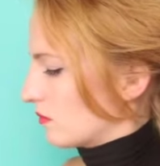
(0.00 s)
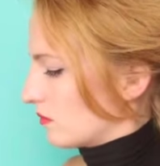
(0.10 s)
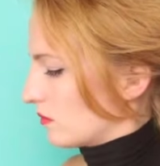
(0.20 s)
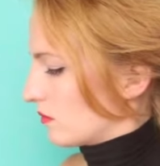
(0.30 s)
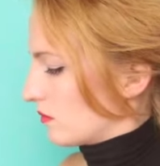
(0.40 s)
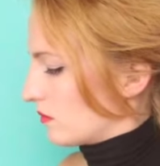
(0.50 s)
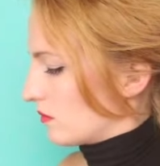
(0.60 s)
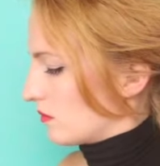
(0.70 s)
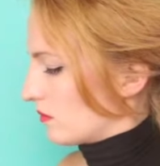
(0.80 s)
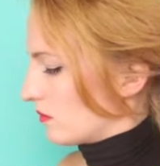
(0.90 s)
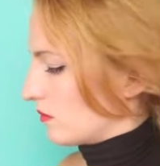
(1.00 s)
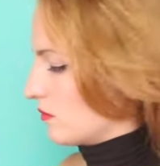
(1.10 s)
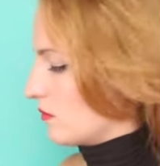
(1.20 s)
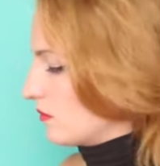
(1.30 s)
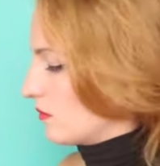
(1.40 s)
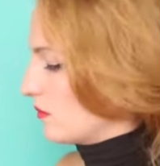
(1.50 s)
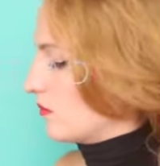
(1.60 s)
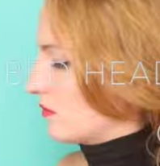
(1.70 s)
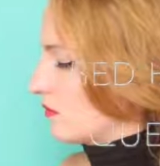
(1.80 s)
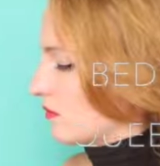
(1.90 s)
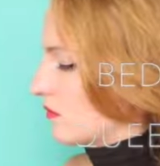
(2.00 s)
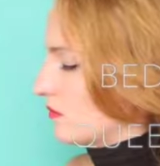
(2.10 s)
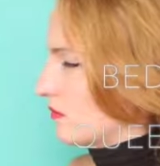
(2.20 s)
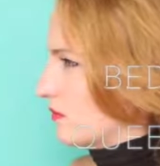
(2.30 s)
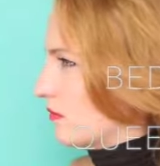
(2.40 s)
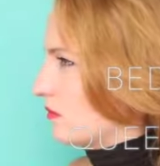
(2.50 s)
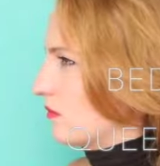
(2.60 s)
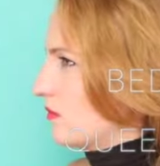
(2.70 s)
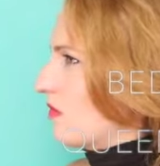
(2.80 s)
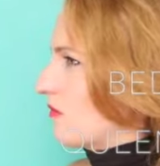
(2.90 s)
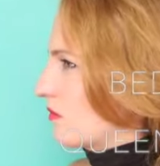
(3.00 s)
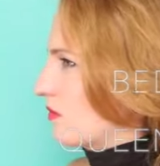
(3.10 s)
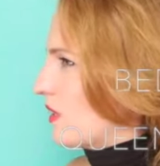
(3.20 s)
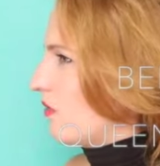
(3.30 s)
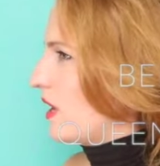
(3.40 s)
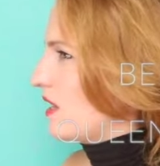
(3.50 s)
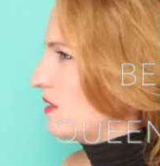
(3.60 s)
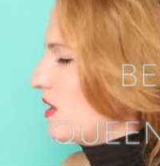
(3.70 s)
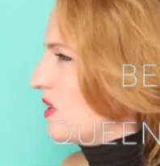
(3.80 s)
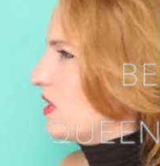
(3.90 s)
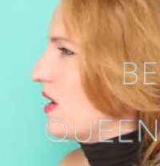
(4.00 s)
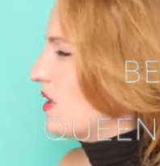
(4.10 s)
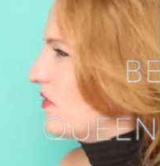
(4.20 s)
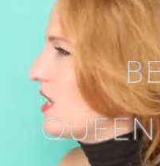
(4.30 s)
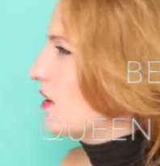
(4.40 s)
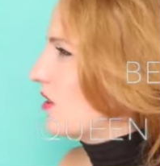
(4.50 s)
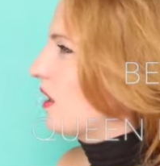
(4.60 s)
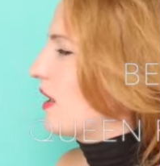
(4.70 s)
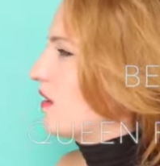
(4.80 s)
this style and most of the styles I do with TIGI Bedhead Queen for a Day.